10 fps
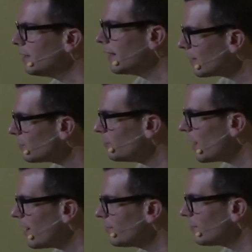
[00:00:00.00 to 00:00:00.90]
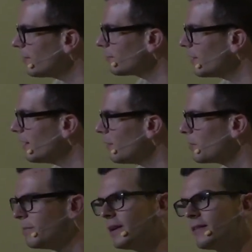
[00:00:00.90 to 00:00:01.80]
That's what you have for us right now?
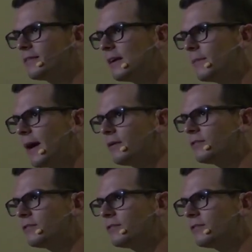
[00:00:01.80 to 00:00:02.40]
We've been in the same house,